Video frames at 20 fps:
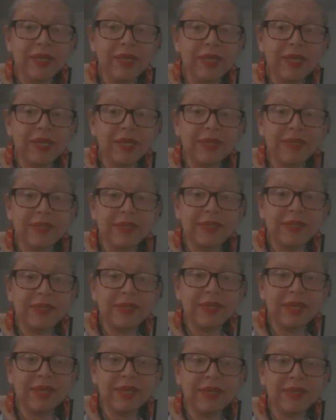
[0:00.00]
He's
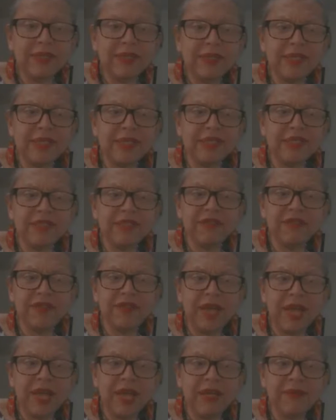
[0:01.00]
uh,
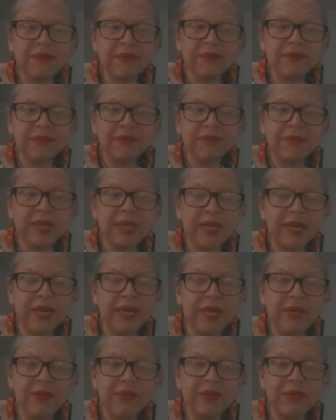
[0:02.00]
65 right
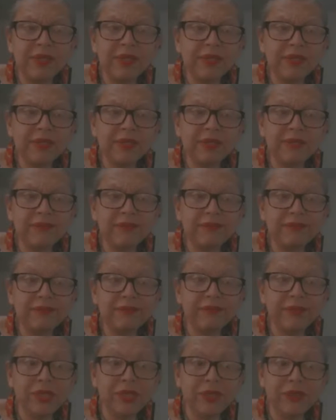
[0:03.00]
now, and
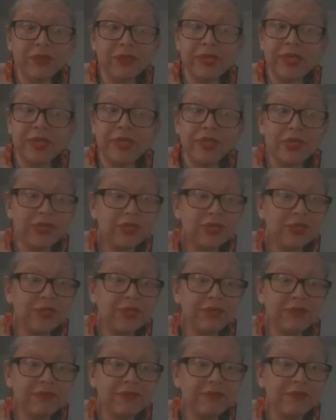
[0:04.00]
you know, he's just
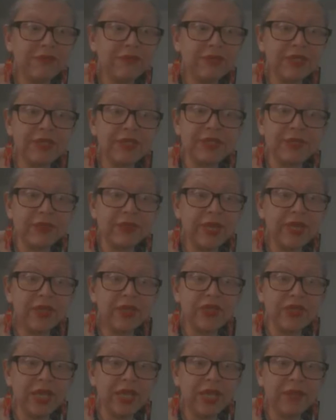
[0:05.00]
he's in great
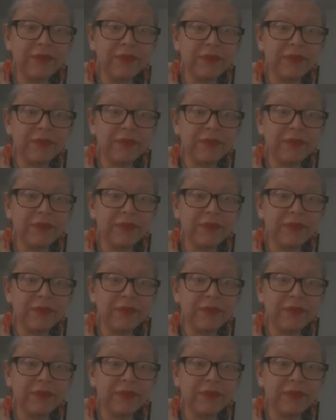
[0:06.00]
shape.